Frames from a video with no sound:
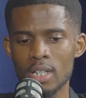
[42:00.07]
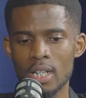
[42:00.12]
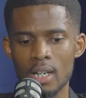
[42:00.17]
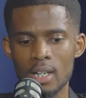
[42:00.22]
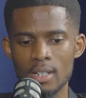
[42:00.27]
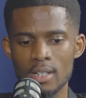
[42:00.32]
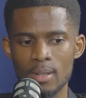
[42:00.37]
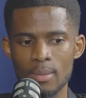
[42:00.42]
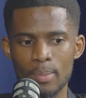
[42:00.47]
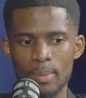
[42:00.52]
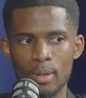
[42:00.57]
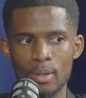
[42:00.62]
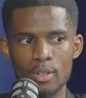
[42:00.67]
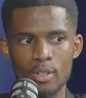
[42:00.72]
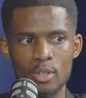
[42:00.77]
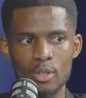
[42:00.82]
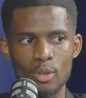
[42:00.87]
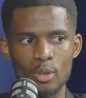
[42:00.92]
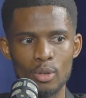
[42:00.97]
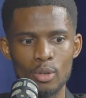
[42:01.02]
tell us
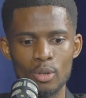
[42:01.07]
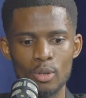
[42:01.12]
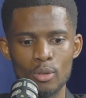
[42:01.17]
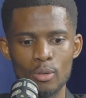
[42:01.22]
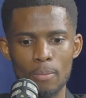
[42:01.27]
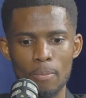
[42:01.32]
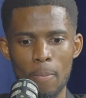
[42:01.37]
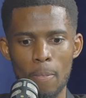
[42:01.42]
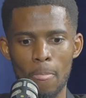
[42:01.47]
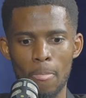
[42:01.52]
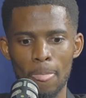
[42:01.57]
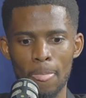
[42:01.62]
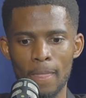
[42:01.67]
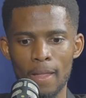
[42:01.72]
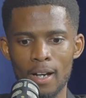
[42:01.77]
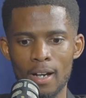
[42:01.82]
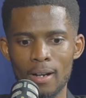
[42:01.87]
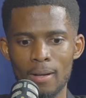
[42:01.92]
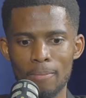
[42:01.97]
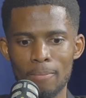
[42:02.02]
about your
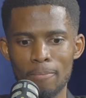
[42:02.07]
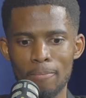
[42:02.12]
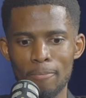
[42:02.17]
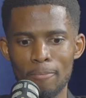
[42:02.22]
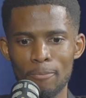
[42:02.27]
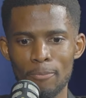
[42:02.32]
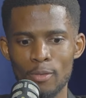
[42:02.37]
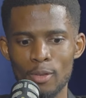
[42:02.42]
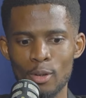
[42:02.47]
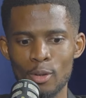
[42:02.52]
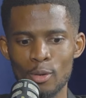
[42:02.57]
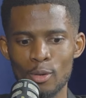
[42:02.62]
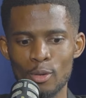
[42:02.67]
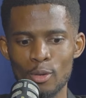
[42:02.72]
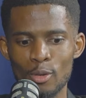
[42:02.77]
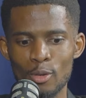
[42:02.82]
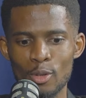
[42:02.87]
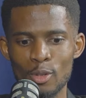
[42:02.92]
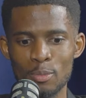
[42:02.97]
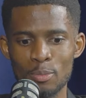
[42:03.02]

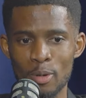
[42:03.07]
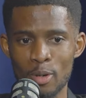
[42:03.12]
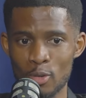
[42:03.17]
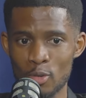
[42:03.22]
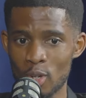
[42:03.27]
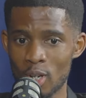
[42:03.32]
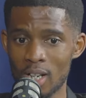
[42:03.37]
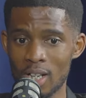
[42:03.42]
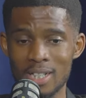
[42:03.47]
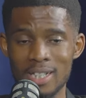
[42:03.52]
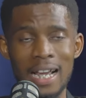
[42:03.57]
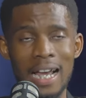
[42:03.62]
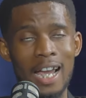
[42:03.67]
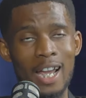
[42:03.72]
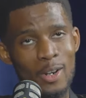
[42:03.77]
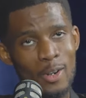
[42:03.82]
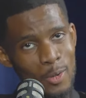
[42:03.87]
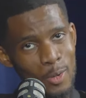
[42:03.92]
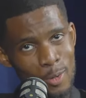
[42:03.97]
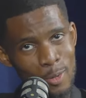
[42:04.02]
spirituality.
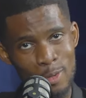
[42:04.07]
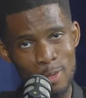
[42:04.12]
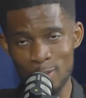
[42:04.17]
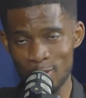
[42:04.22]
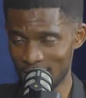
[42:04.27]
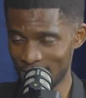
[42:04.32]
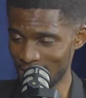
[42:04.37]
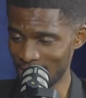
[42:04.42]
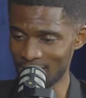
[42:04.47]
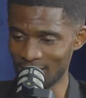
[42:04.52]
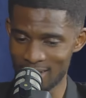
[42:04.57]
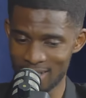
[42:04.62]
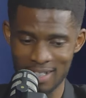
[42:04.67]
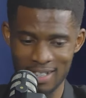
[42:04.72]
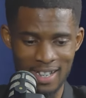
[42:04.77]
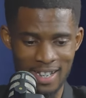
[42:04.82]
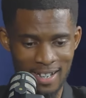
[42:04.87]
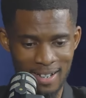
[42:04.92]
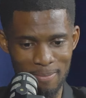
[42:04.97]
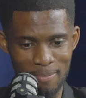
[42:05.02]
I know you said
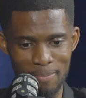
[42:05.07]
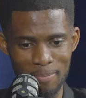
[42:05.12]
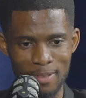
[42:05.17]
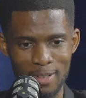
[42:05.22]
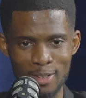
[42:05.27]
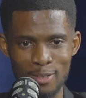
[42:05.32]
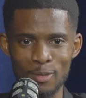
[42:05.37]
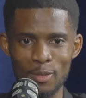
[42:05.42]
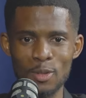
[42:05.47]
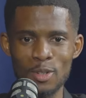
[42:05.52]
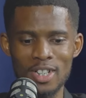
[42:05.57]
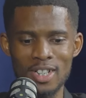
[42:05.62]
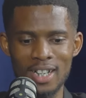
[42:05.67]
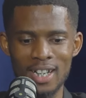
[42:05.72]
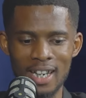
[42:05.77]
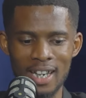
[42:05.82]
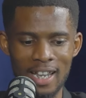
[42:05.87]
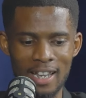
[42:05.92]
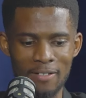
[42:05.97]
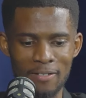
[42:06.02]

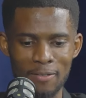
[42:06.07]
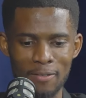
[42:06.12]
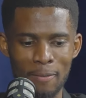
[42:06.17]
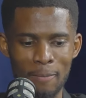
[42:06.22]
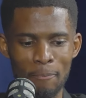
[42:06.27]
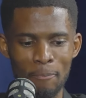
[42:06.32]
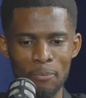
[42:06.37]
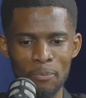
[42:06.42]
devotional life.